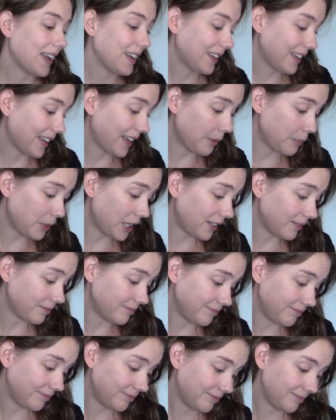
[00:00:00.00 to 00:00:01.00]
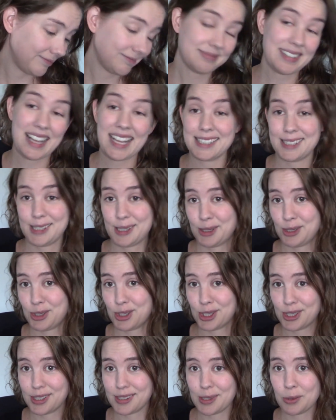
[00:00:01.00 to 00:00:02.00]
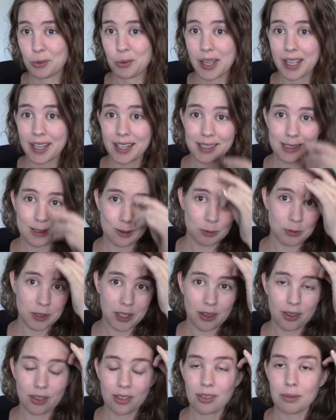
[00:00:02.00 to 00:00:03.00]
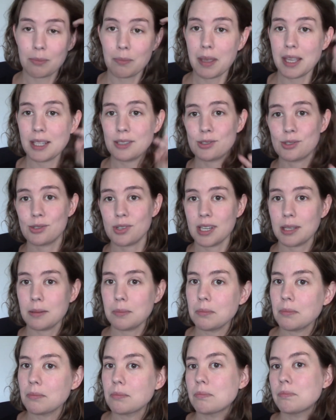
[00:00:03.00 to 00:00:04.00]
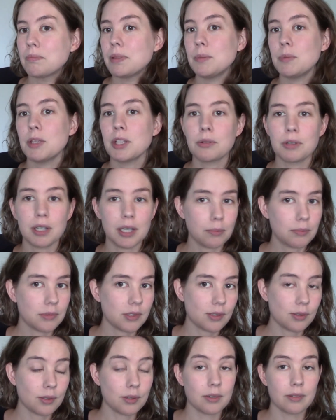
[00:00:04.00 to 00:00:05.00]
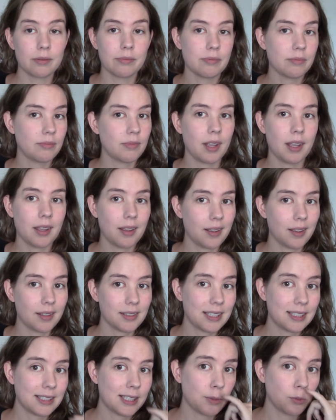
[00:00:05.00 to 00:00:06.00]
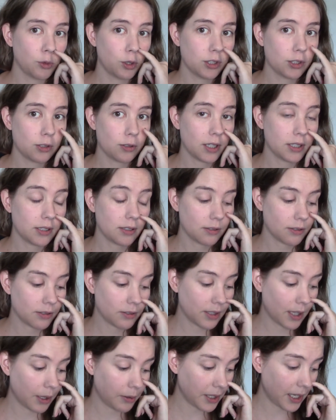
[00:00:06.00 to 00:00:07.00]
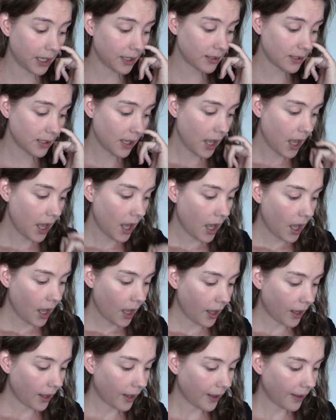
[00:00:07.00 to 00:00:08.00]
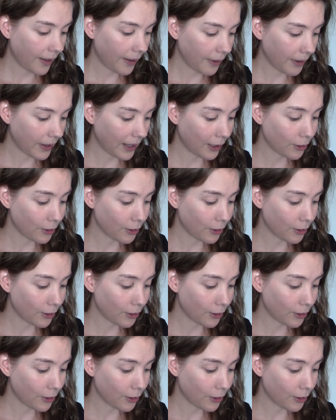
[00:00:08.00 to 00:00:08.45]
mean, that's just the way it is with mainstream BB creams or tinted moisturizers nowadays. Can't